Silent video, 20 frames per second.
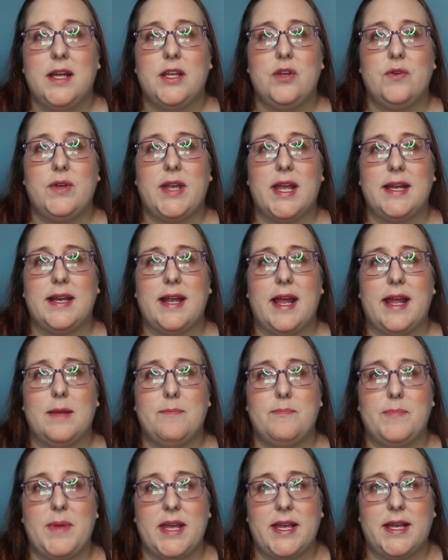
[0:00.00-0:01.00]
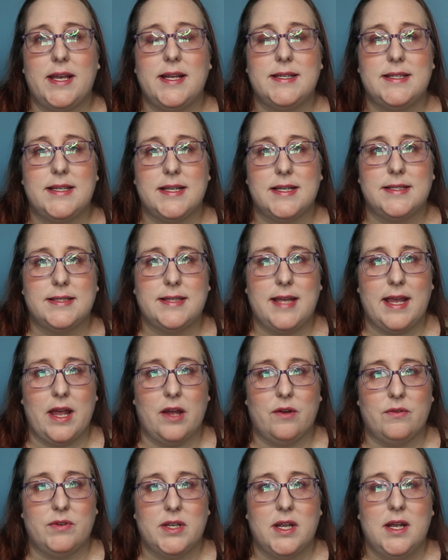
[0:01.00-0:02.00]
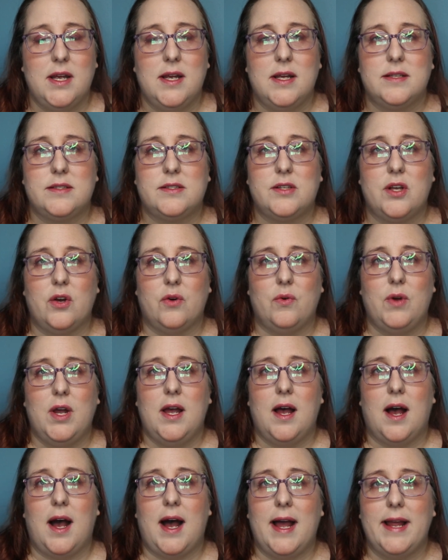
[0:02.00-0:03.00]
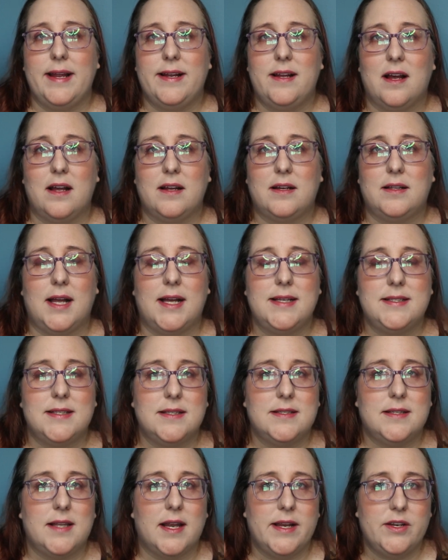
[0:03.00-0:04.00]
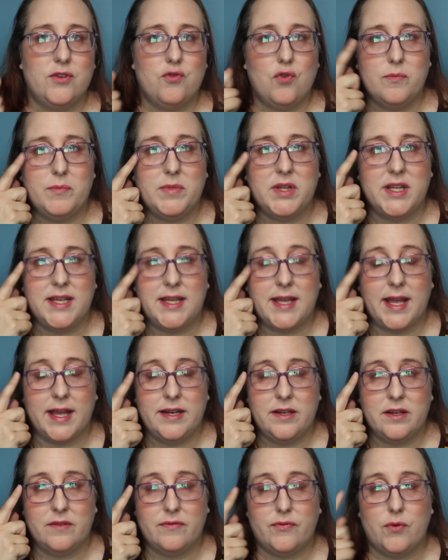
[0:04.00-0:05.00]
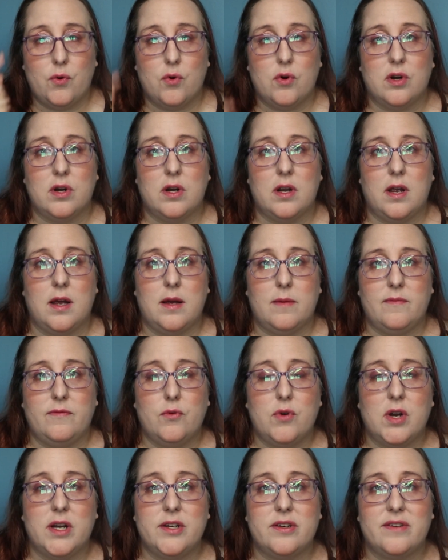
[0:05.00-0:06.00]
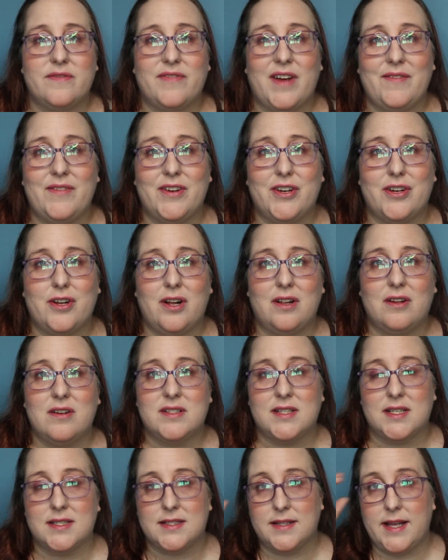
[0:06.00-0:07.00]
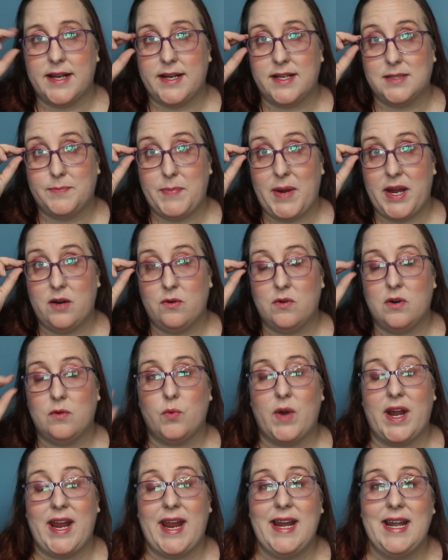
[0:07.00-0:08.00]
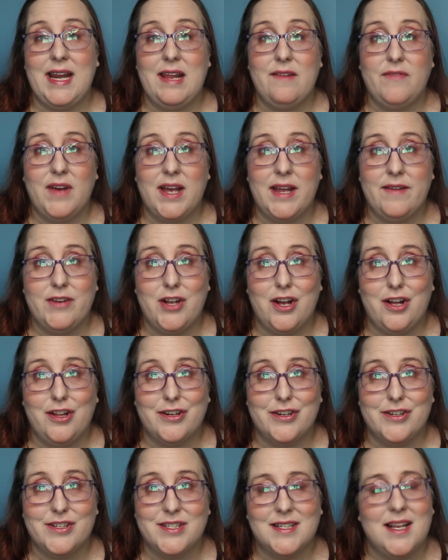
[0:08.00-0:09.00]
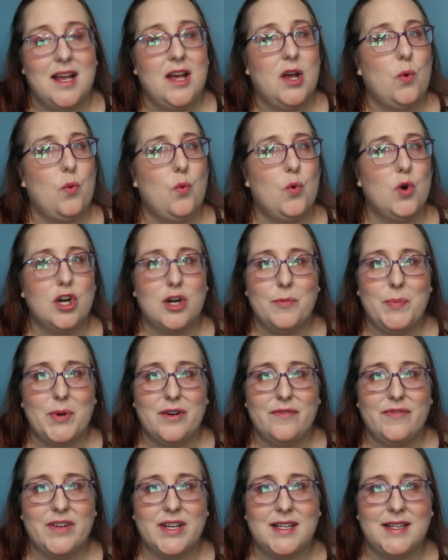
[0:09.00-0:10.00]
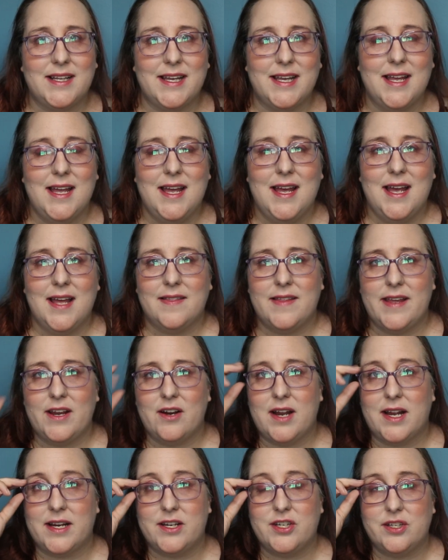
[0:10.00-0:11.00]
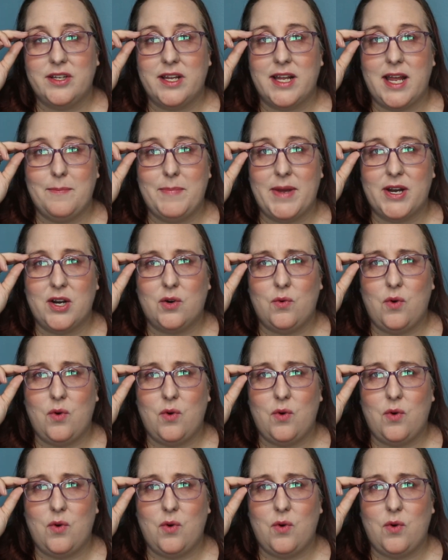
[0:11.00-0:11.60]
you get a big discount. So I got glasses that I normally get for $400 to $500. This latest pair were $85, work perfectly. They are actually a better